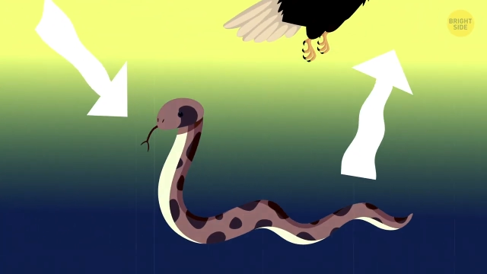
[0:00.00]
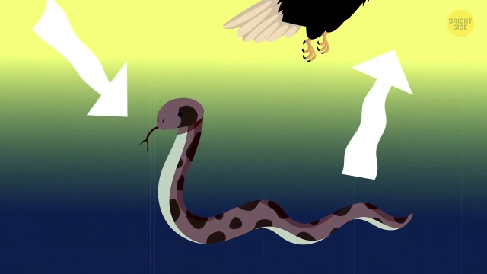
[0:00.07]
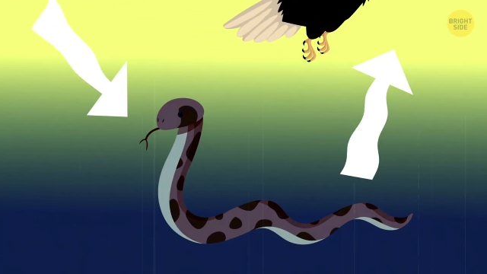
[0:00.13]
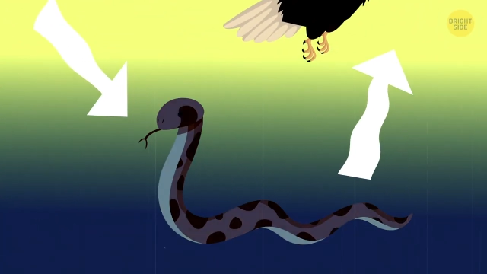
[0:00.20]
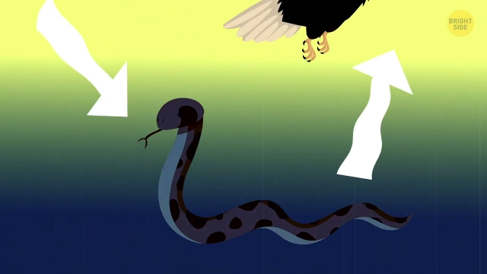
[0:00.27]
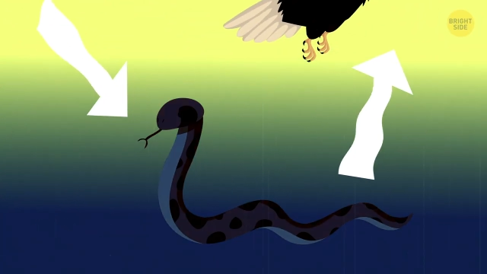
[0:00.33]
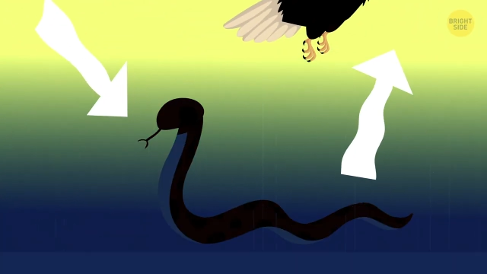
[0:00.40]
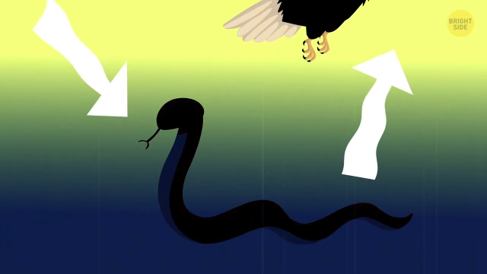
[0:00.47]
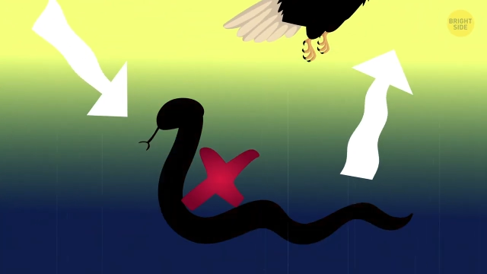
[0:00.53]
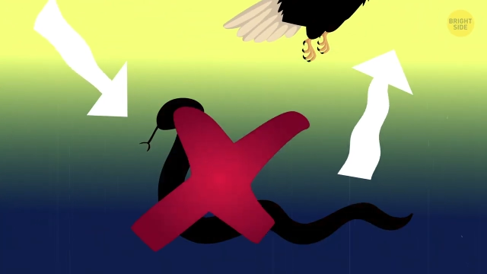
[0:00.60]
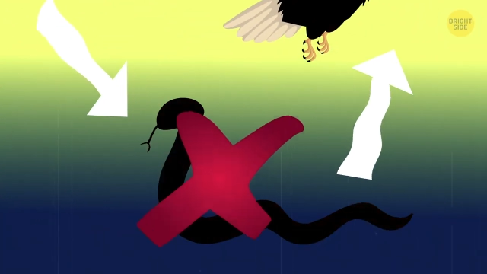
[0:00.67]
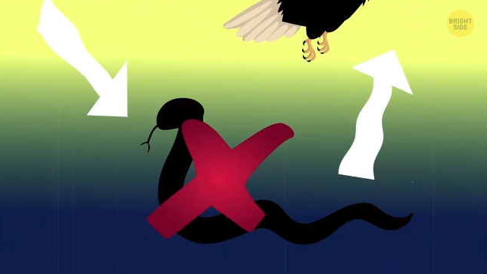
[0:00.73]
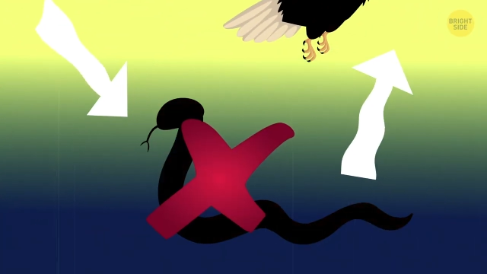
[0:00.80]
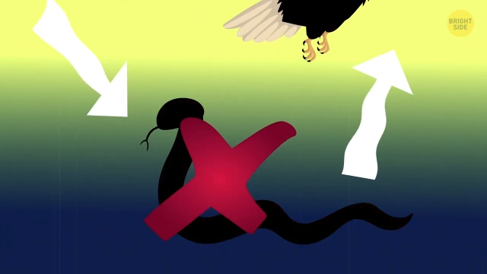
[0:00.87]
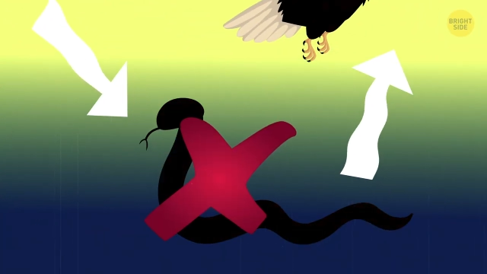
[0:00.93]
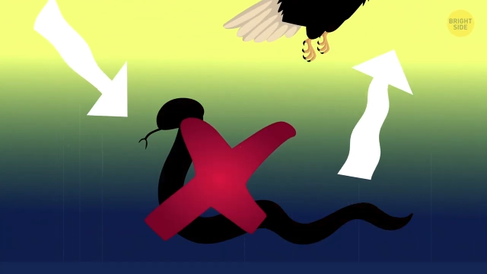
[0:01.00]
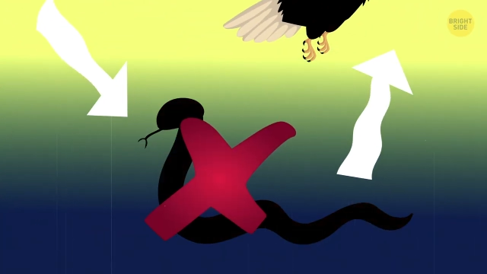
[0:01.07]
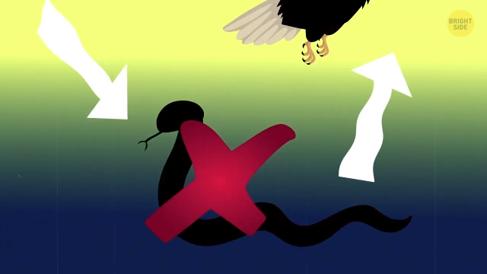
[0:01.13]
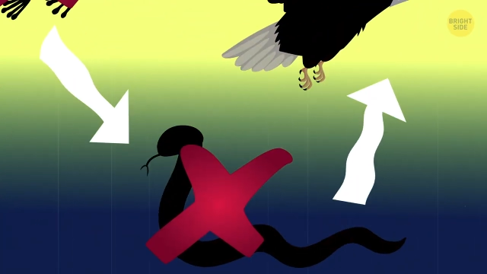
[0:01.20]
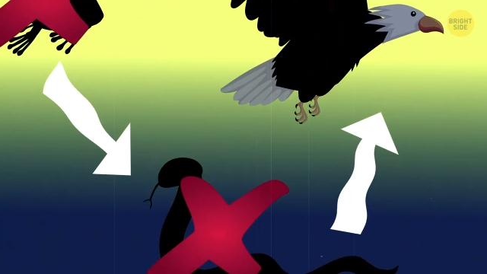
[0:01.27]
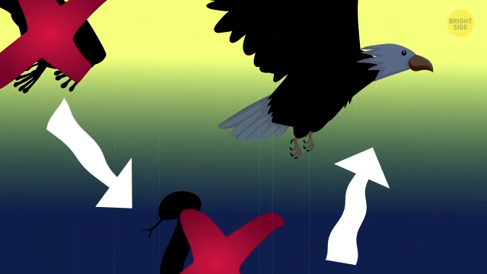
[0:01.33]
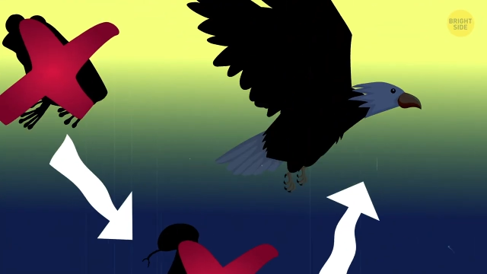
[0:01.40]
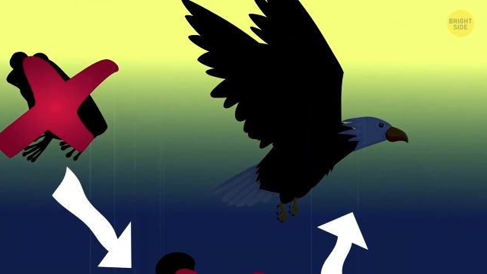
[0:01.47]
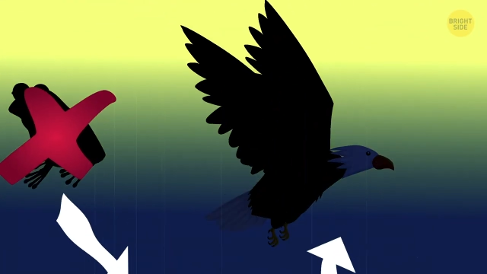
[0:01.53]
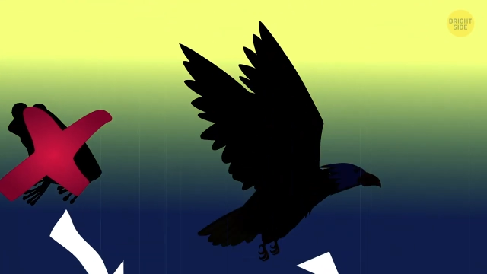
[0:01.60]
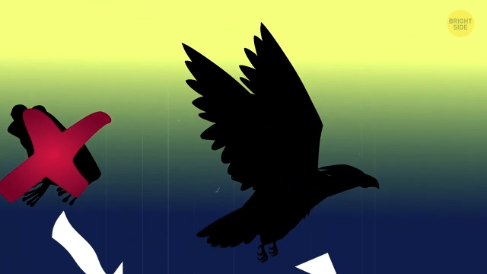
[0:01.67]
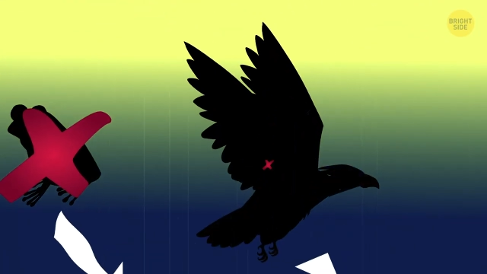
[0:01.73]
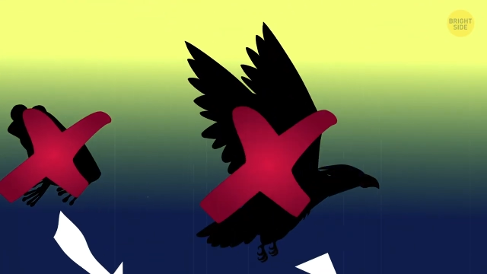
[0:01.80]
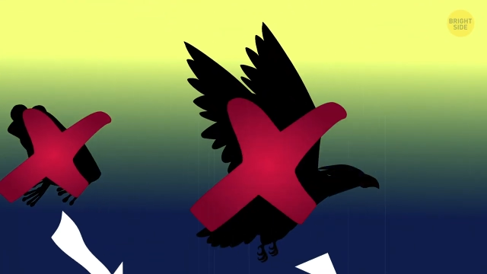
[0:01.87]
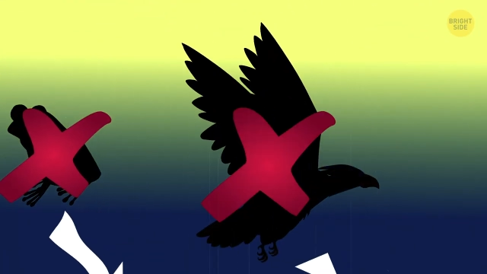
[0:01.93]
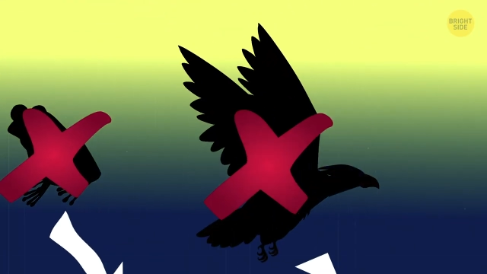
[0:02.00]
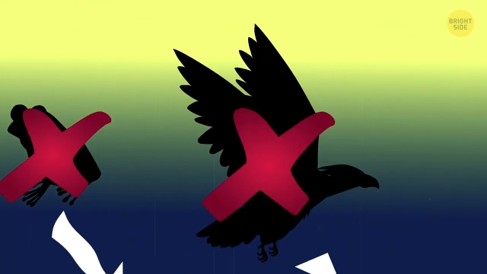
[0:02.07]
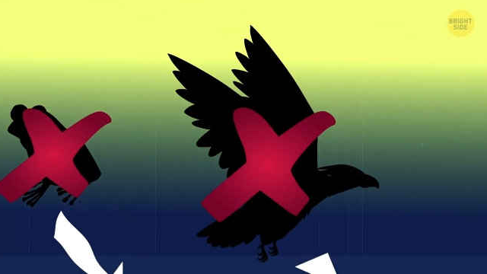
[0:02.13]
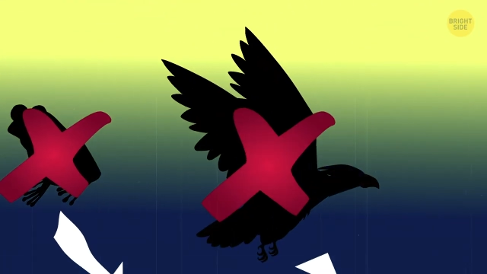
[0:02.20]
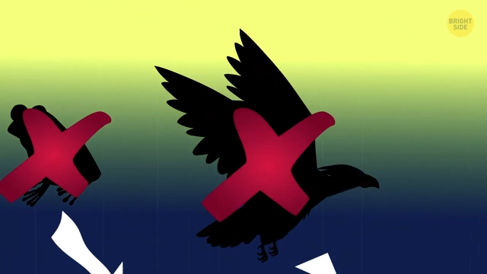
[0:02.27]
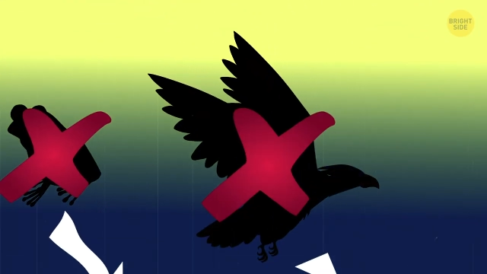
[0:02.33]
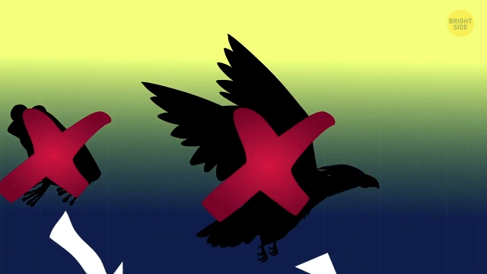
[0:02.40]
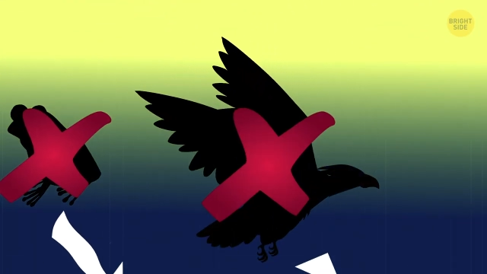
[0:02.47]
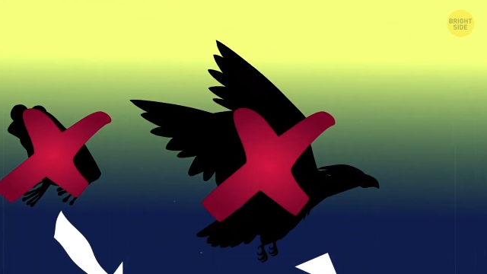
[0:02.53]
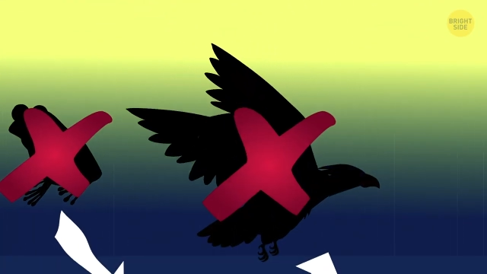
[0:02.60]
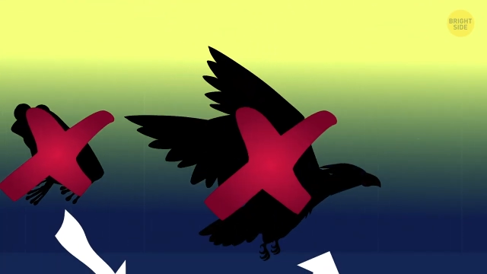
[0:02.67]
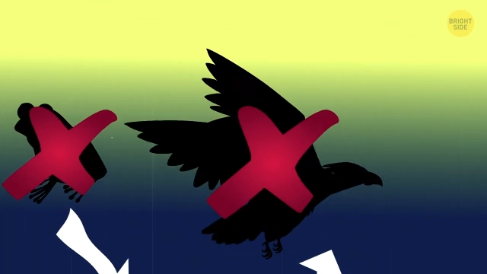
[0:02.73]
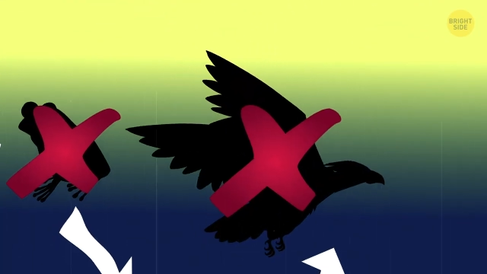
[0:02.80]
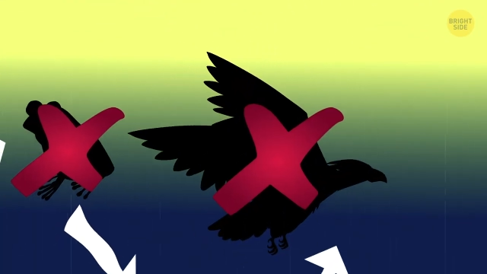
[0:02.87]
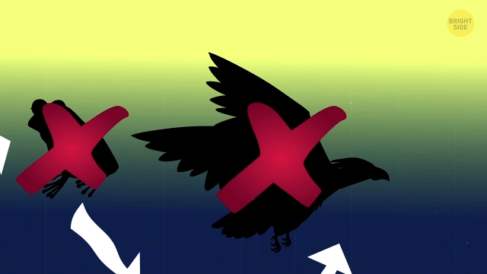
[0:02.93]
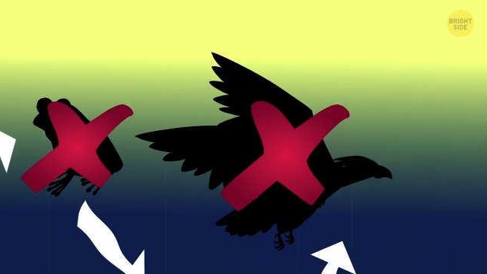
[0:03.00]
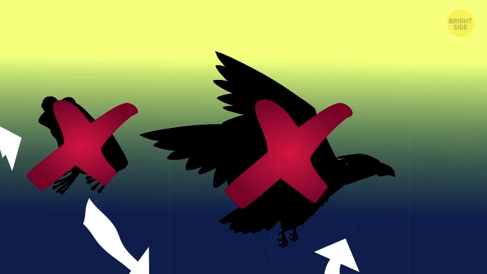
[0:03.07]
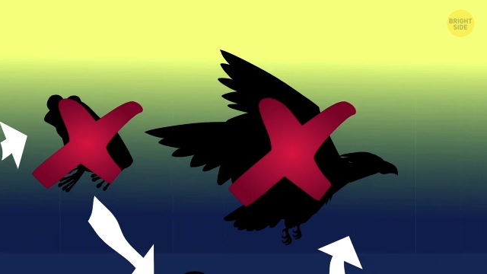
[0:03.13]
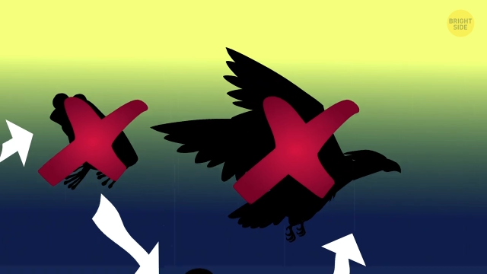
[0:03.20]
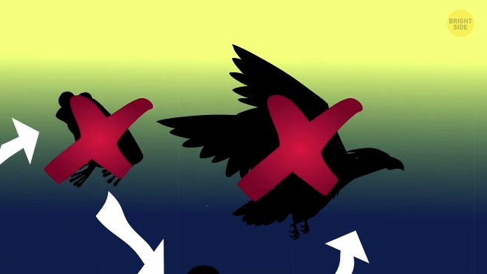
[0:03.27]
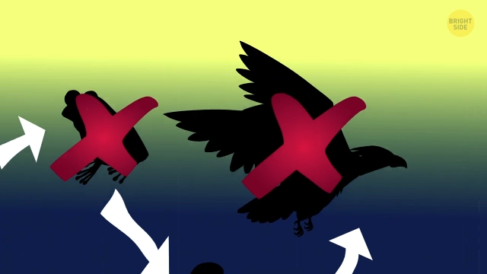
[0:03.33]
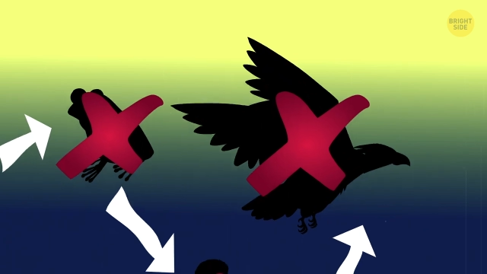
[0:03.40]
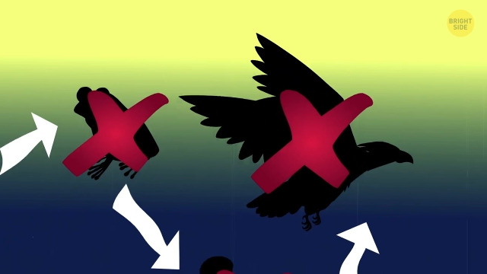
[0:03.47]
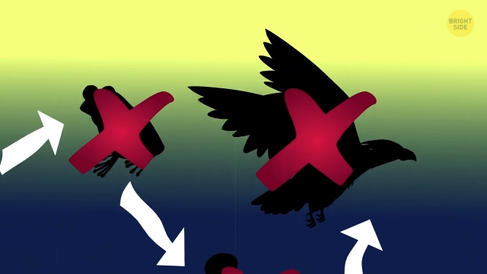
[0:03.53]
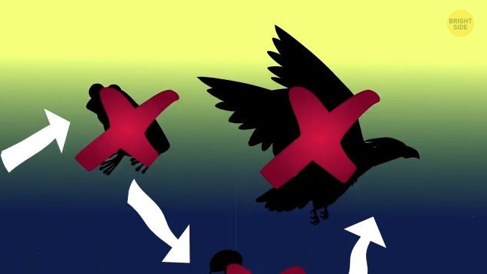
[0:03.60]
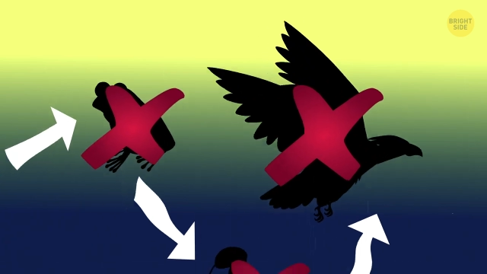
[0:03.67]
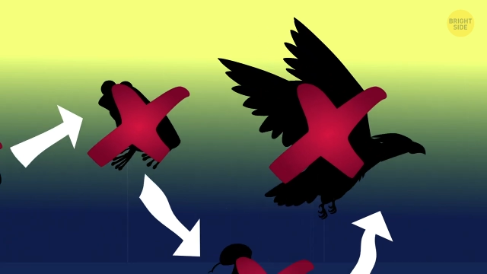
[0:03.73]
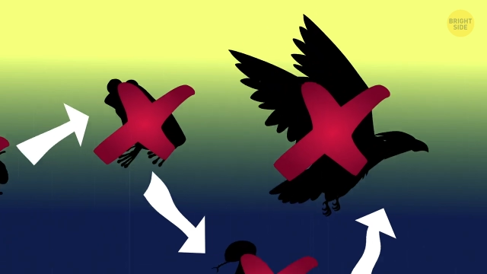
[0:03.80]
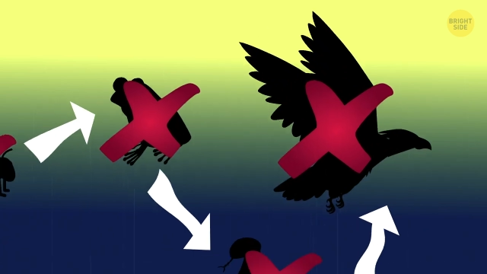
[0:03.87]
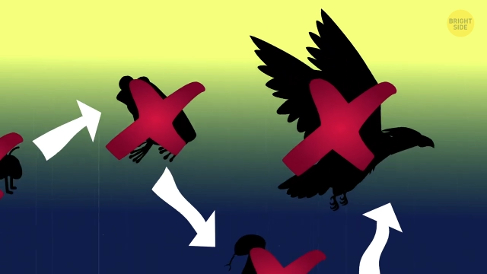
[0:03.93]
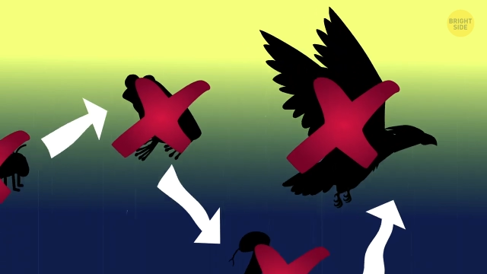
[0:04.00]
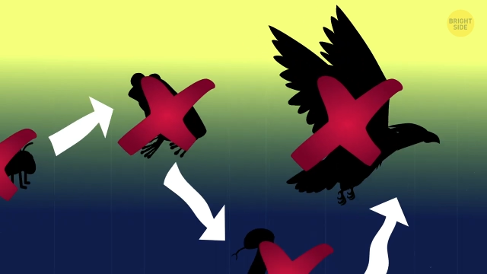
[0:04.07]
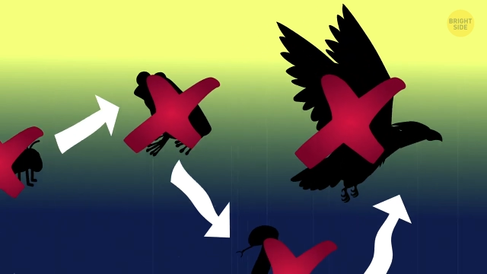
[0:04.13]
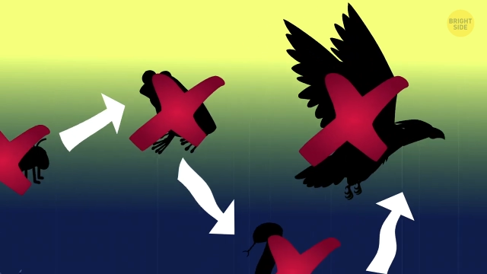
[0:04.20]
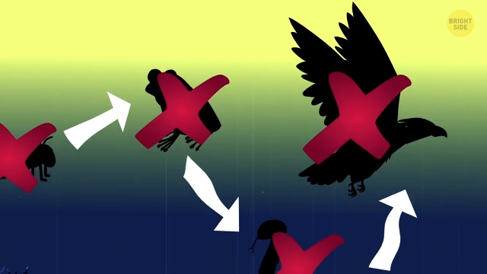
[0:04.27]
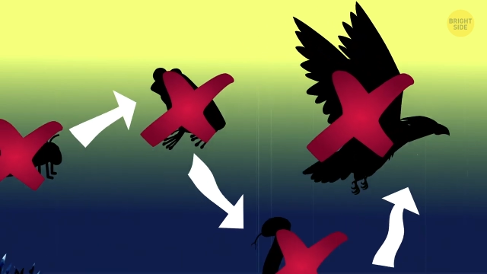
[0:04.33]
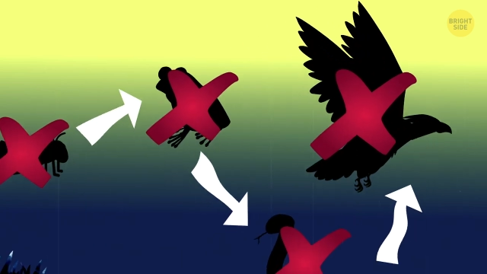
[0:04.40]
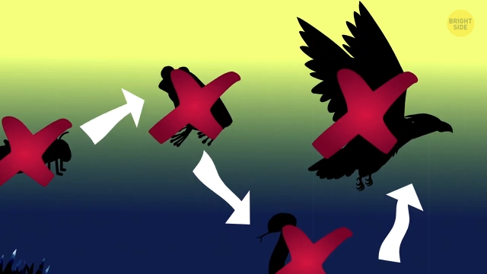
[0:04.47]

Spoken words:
(no speaker visible)